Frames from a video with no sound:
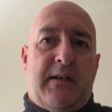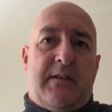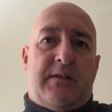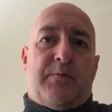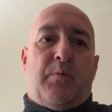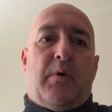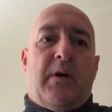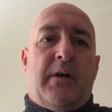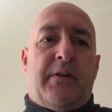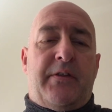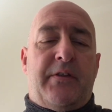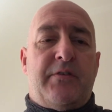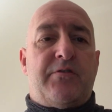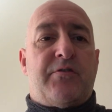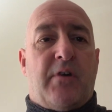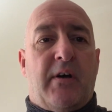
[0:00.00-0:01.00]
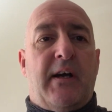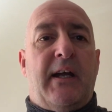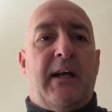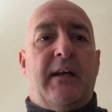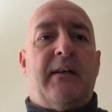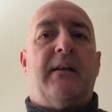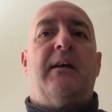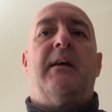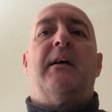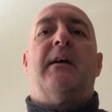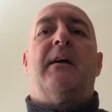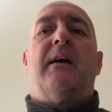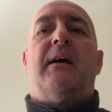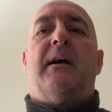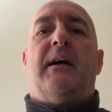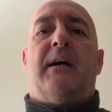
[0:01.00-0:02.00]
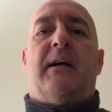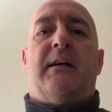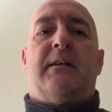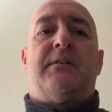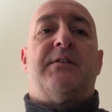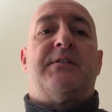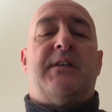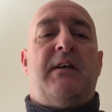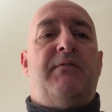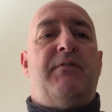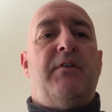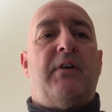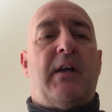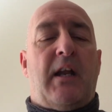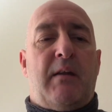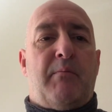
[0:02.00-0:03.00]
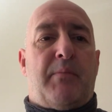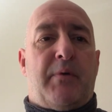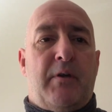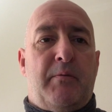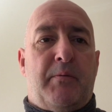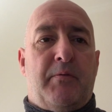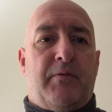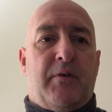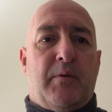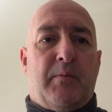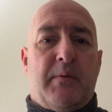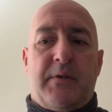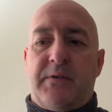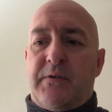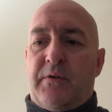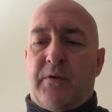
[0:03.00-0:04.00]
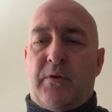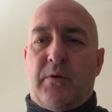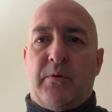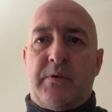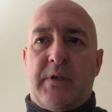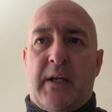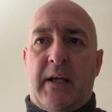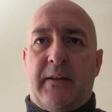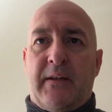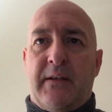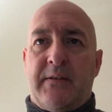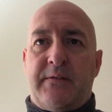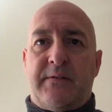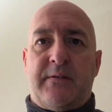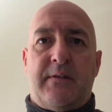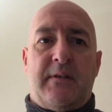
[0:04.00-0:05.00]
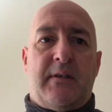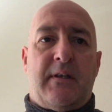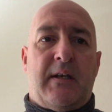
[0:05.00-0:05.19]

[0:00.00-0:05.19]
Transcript: It's worth trying to see if you can improve performance on a horse like this.